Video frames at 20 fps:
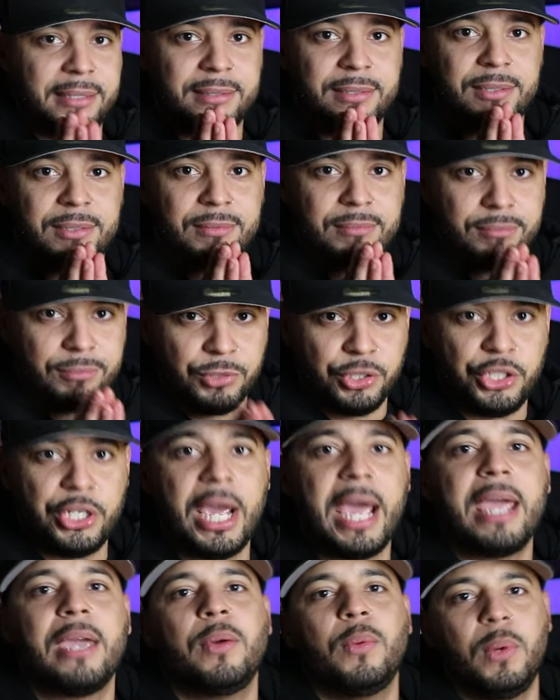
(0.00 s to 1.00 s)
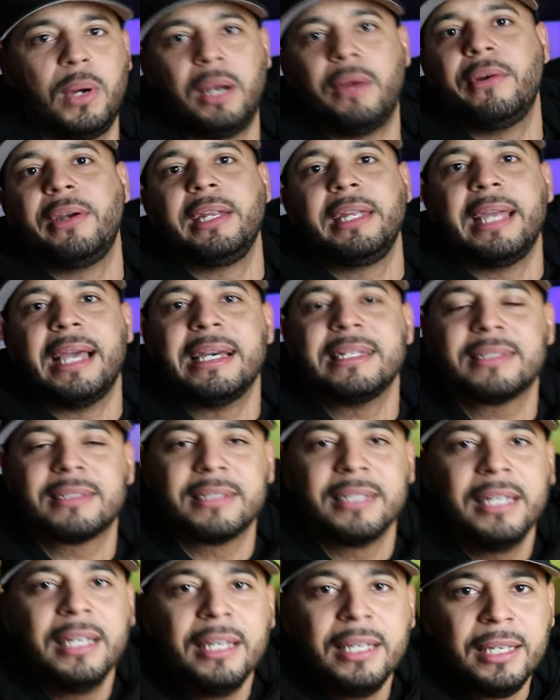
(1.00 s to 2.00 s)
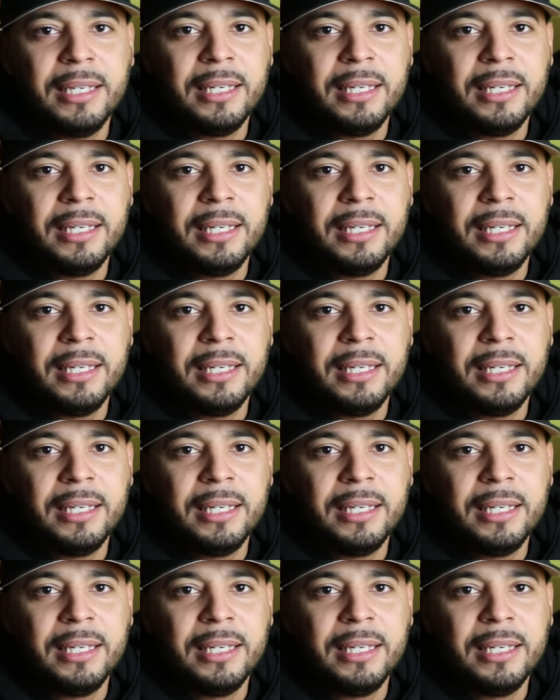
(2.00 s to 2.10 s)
It's January, yes.